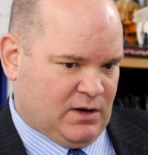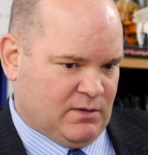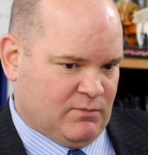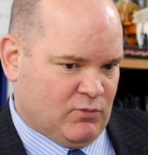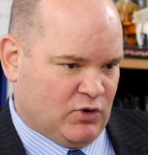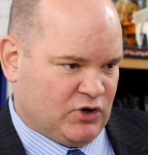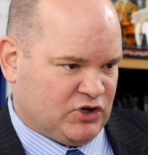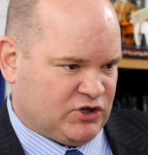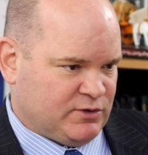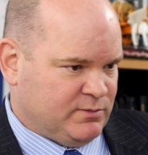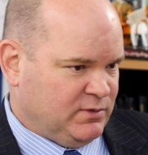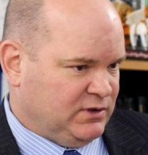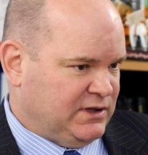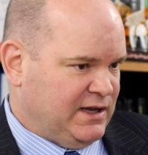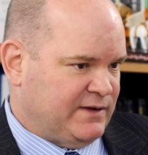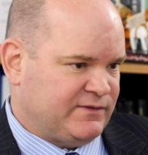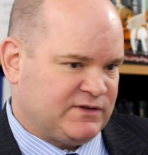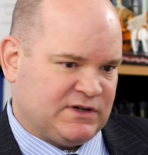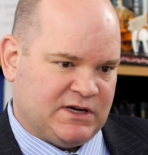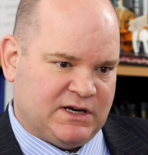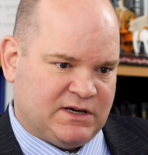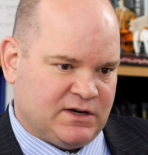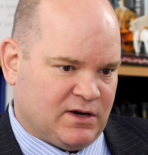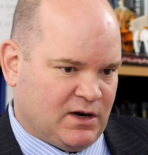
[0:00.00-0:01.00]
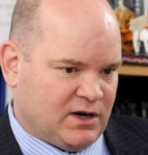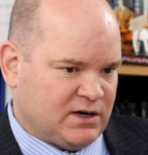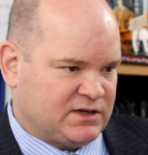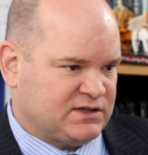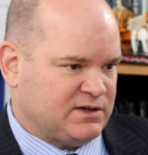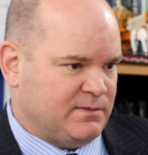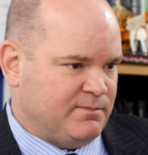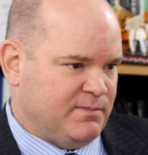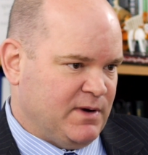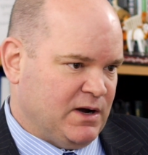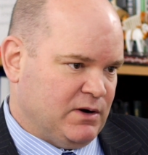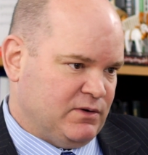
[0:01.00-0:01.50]
Moshe Milevsky talks
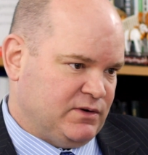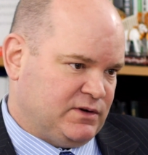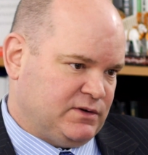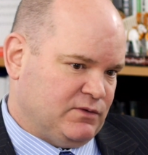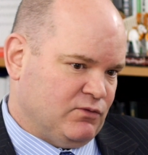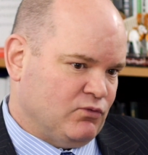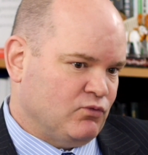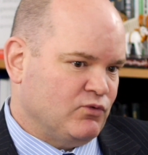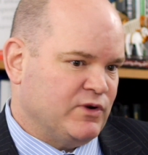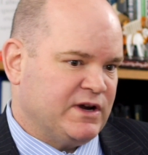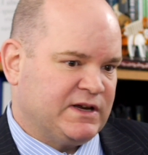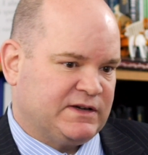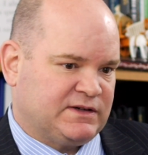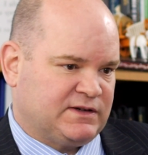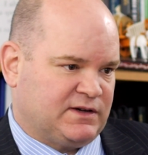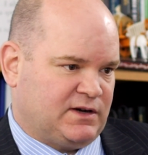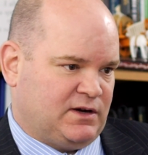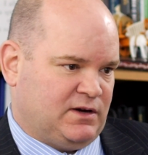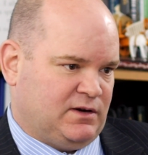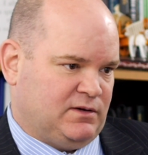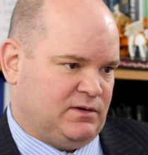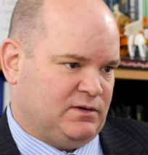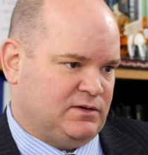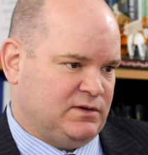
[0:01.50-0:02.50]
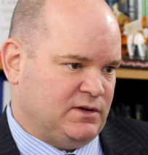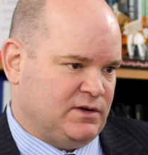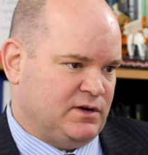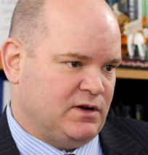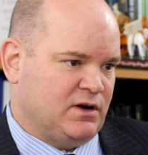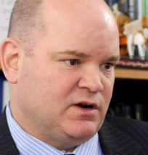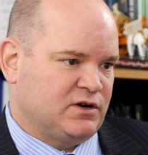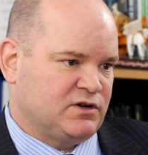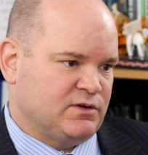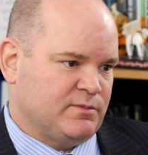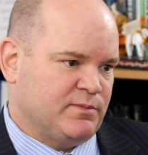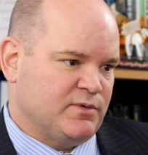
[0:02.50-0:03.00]
about risk to the
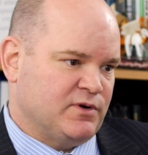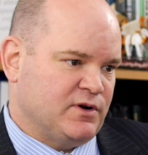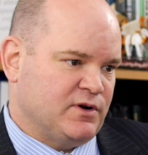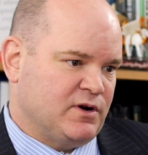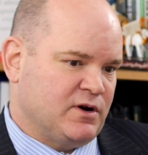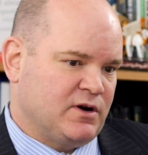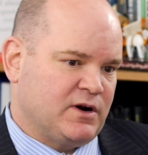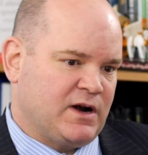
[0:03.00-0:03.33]
entrepreneur,